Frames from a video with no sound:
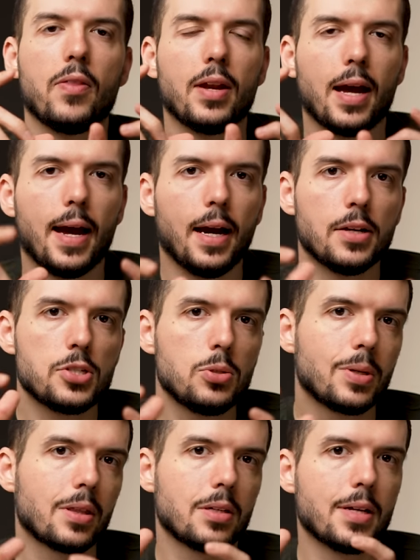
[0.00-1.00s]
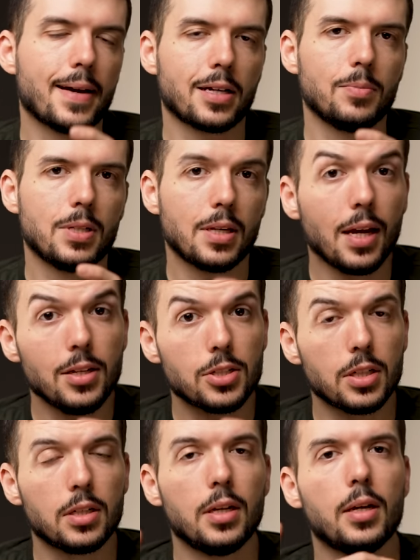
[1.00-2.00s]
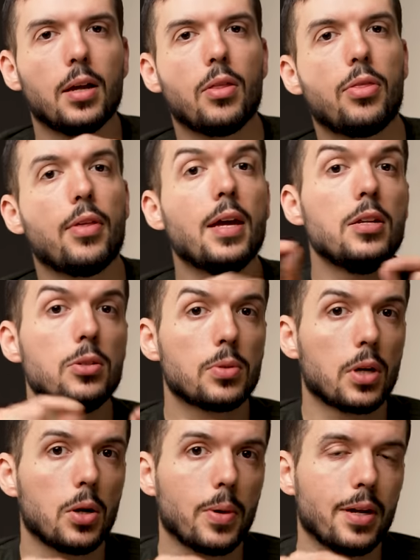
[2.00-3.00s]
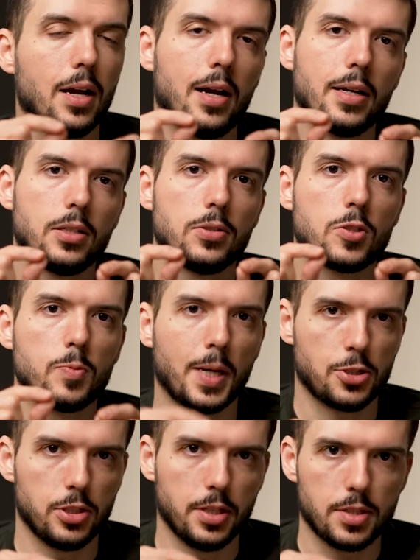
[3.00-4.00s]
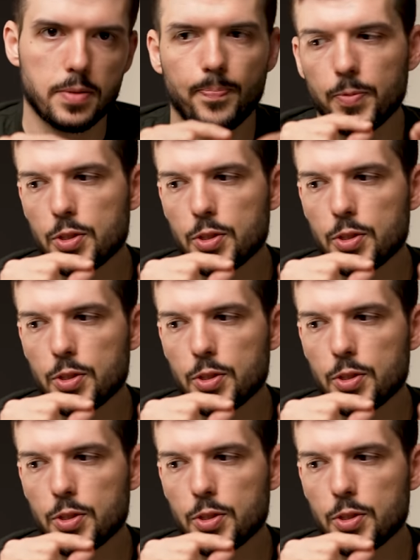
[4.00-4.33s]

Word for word: And then as you get the documentation, then you go and hire specialists.